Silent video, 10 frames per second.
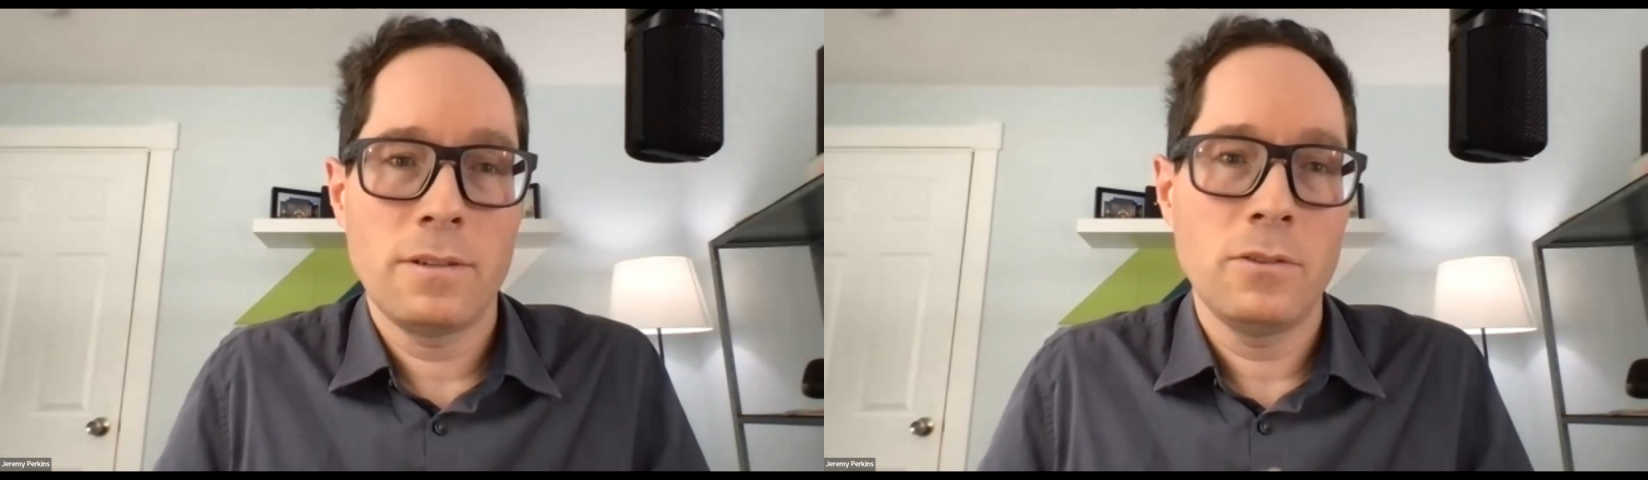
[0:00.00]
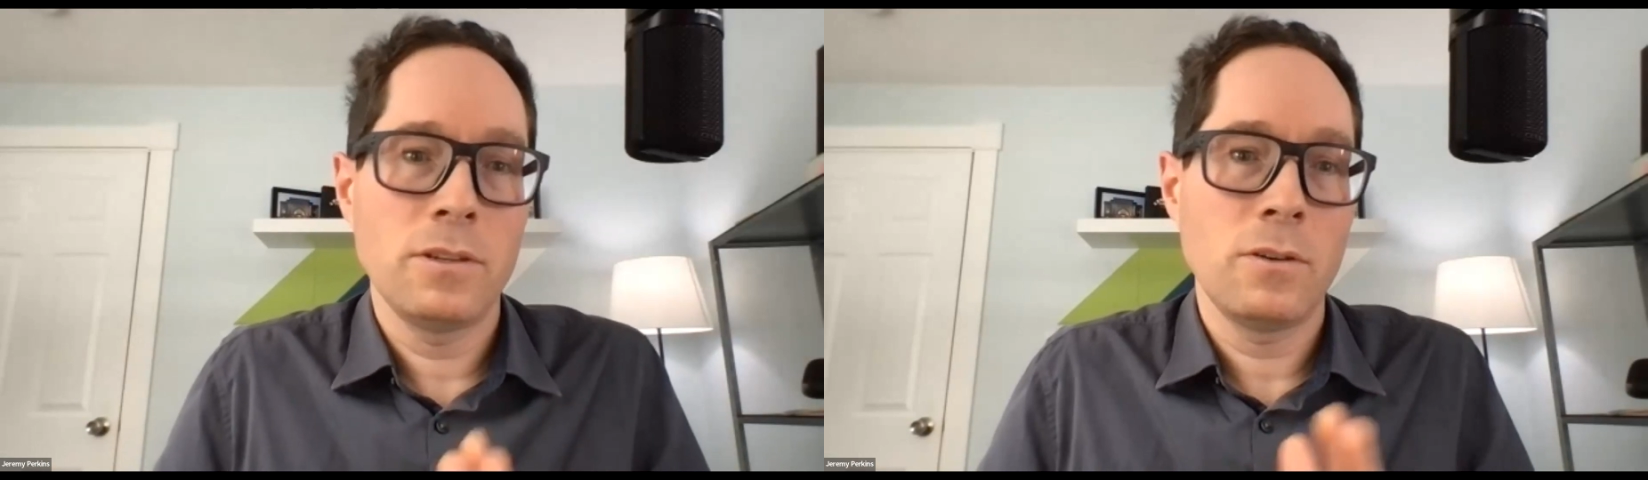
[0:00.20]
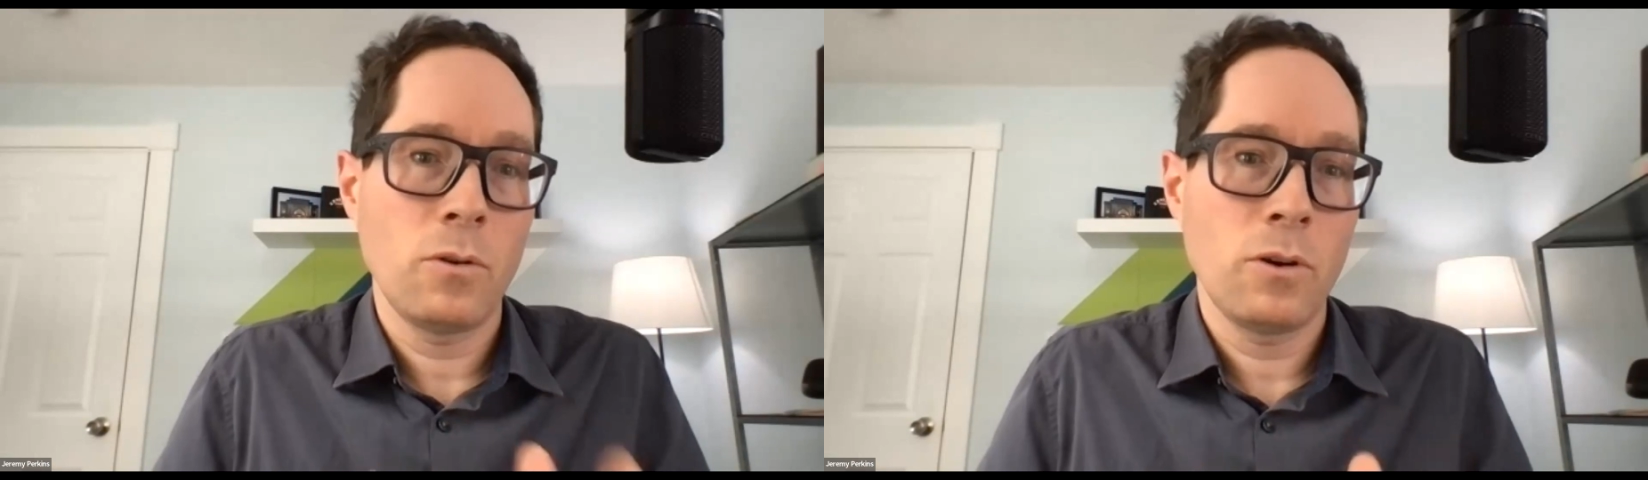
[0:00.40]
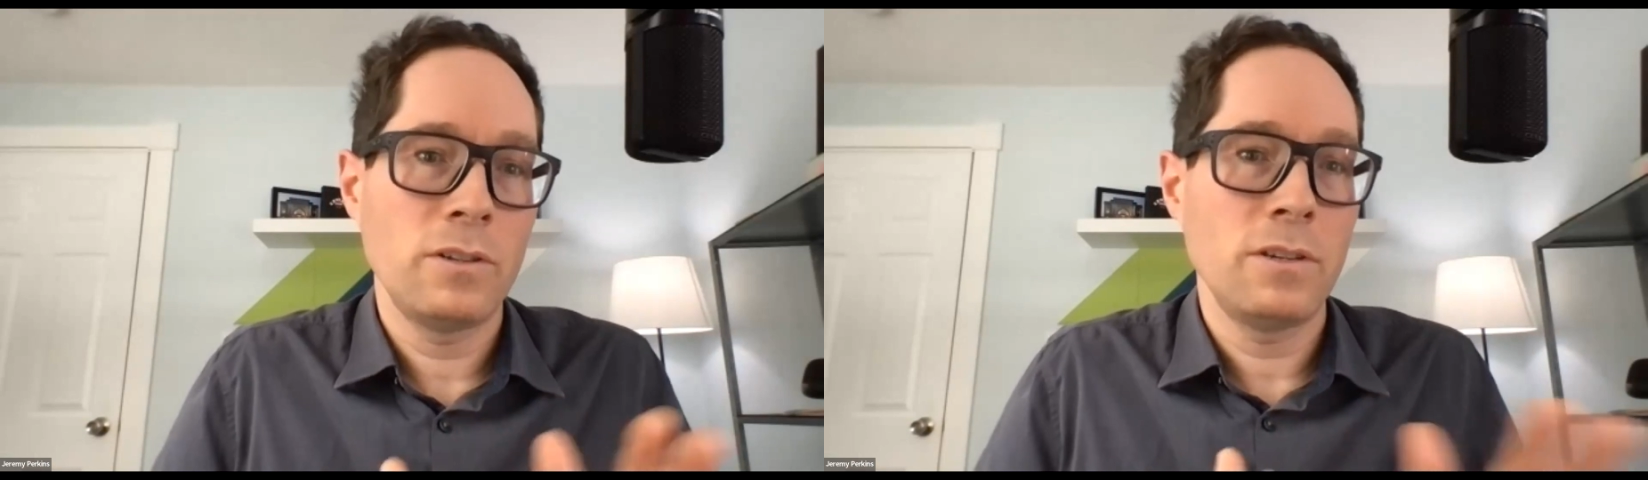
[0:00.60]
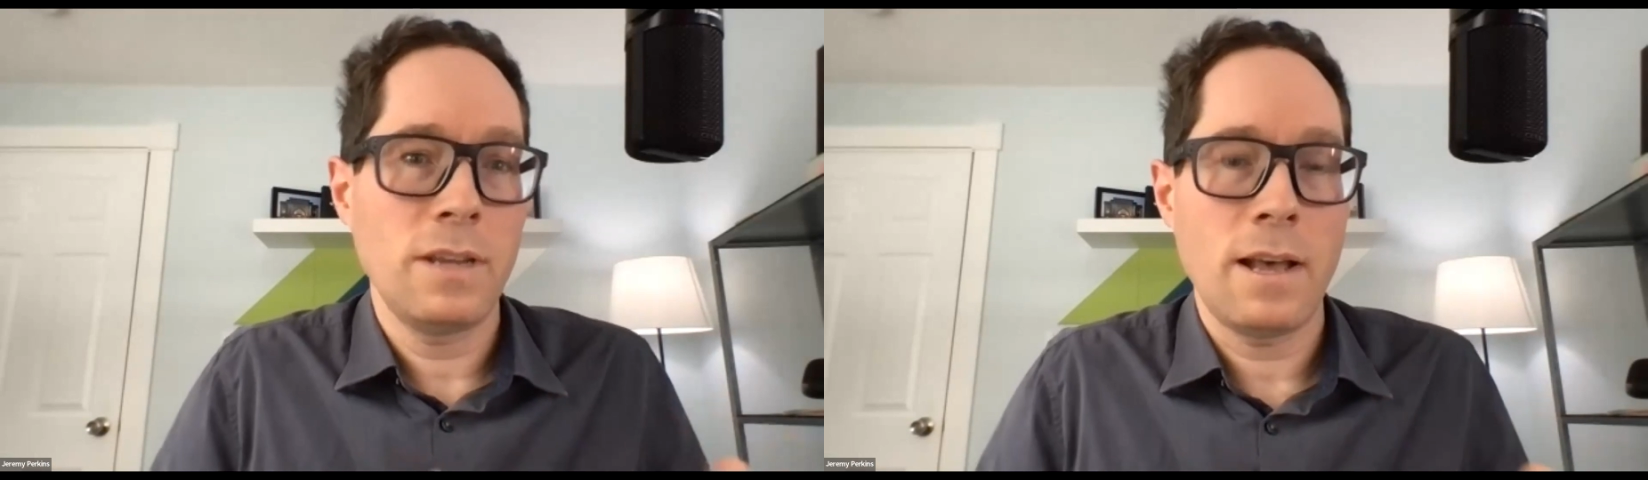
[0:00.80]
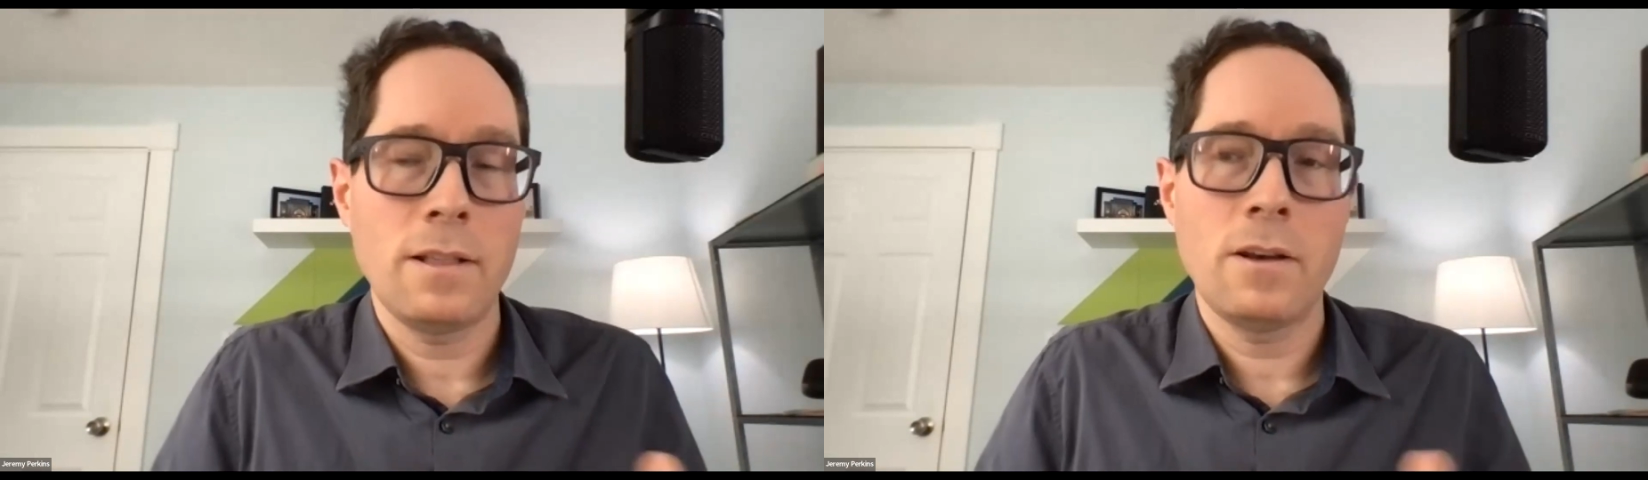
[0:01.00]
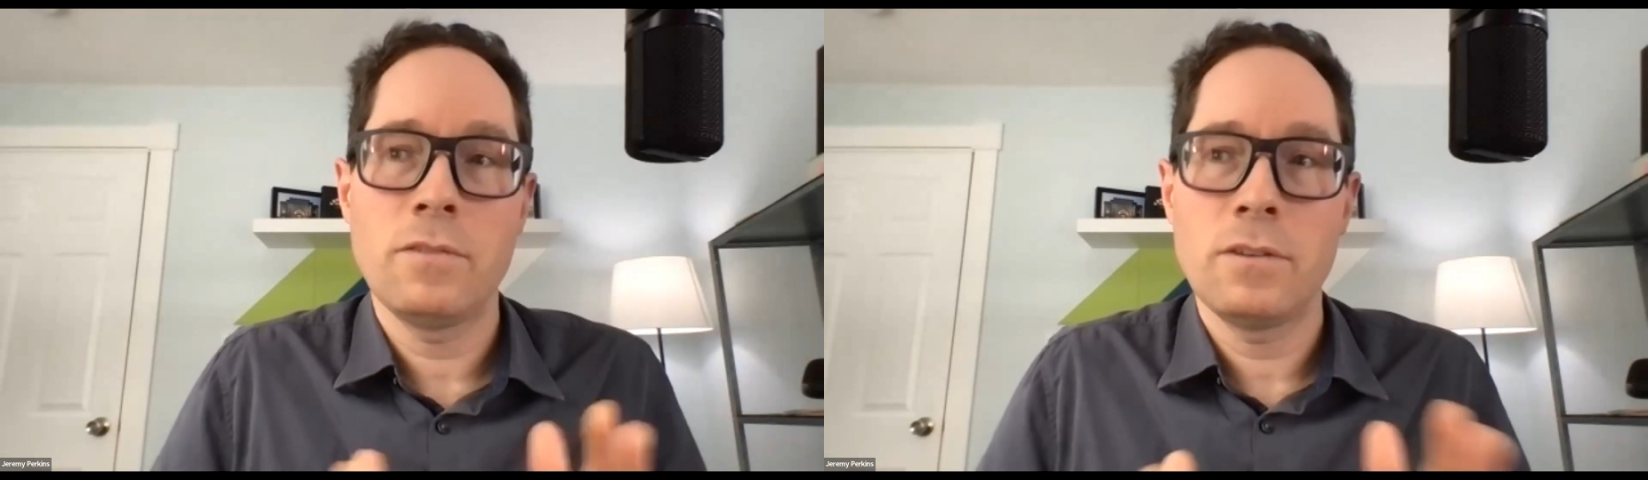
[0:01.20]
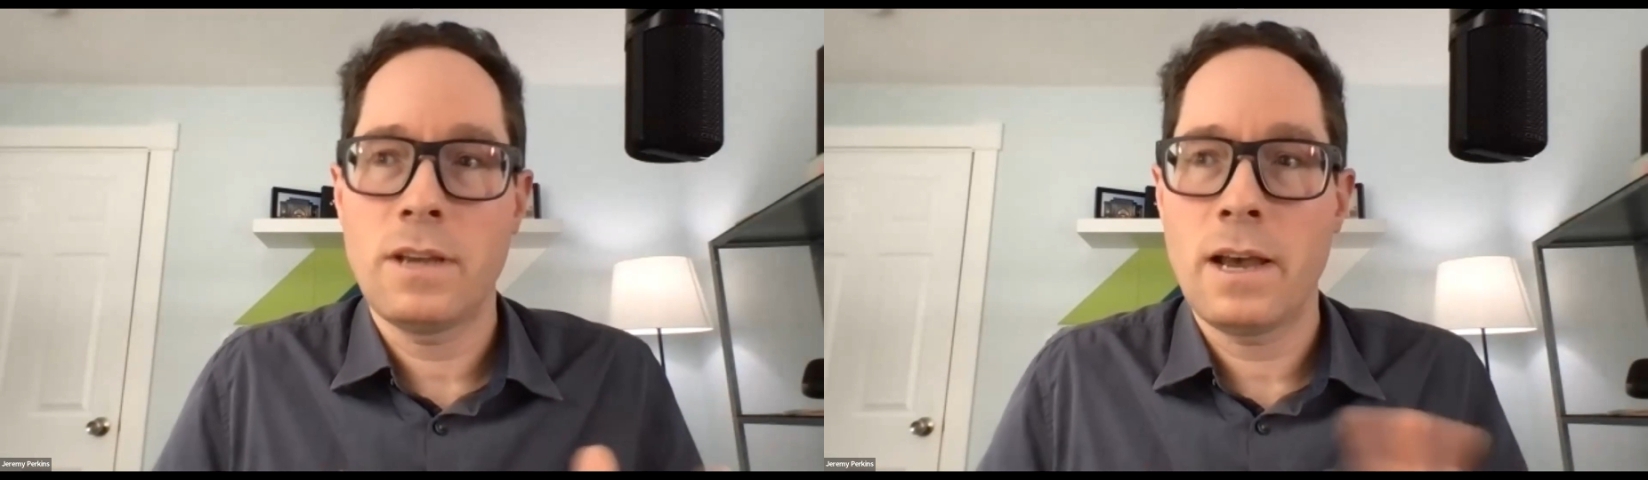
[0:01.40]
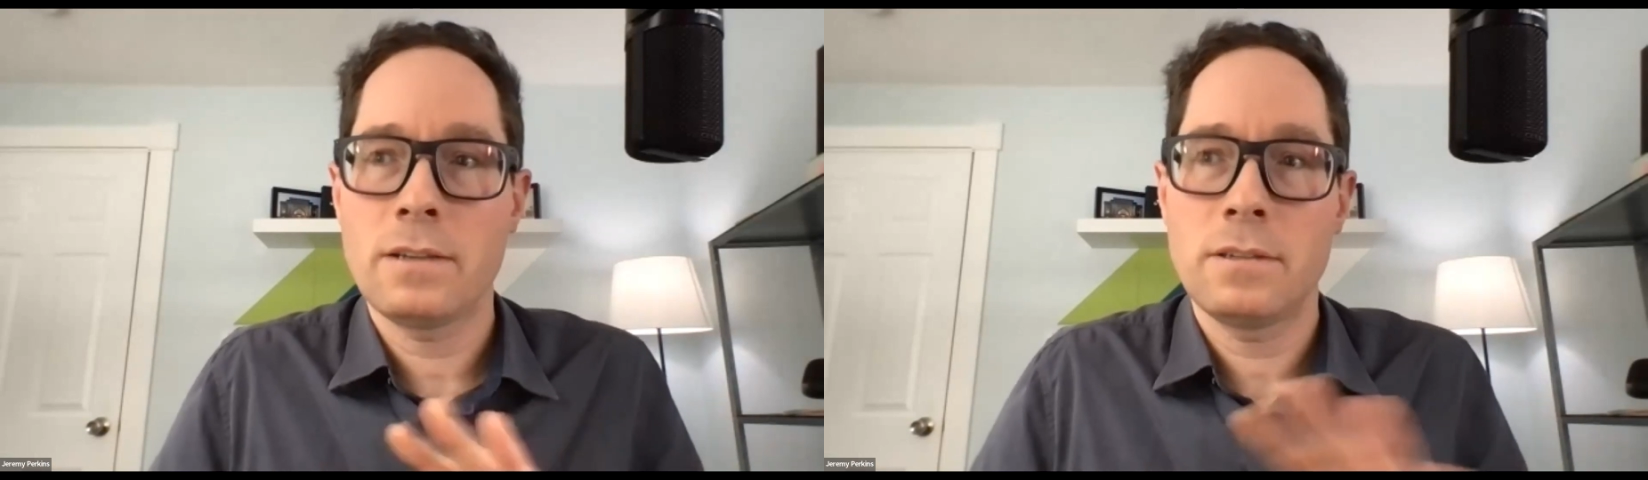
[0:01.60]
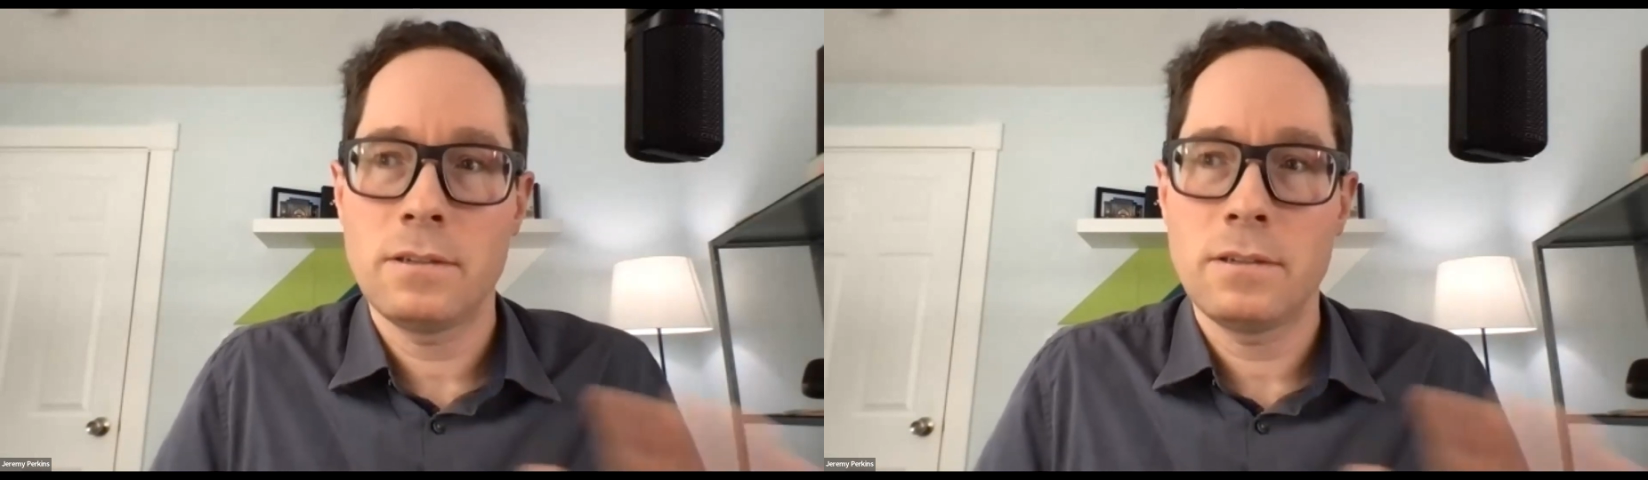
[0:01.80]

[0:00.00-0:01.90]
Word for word: Using orange and yellow for text